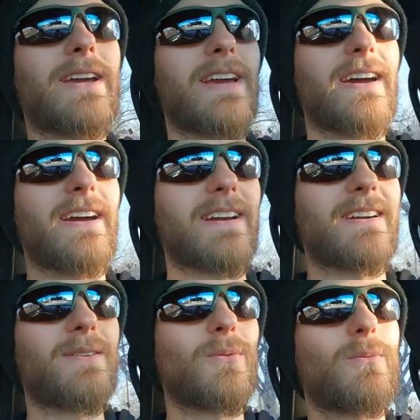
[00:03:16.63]

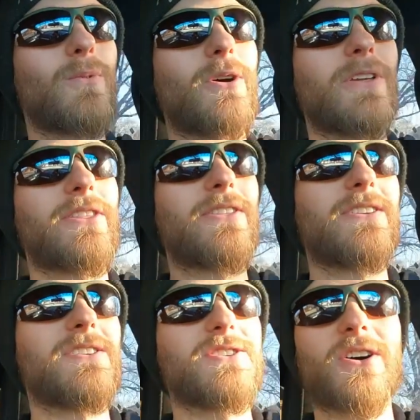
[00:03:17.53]
gang with
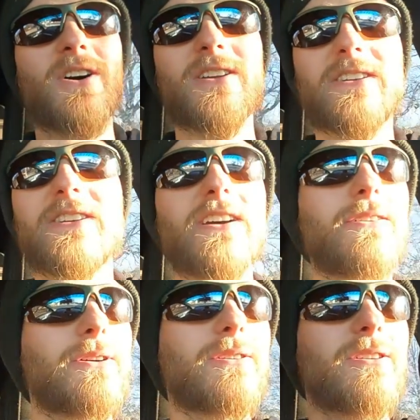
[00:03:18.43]
John
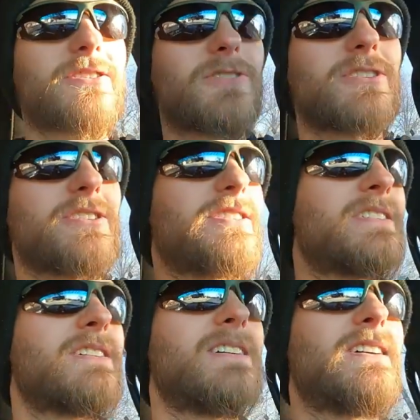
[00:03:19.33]
Daly, electrician,
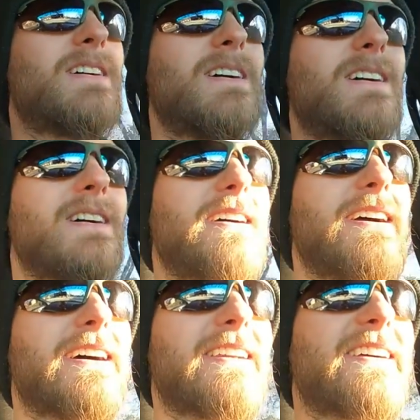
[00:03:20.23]

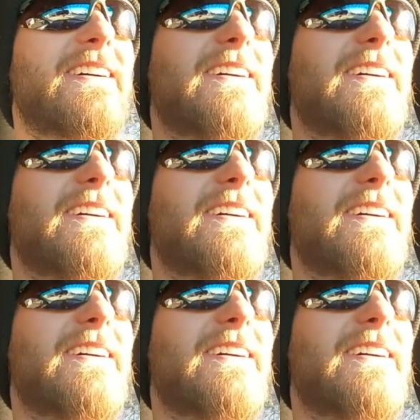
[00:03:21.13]
and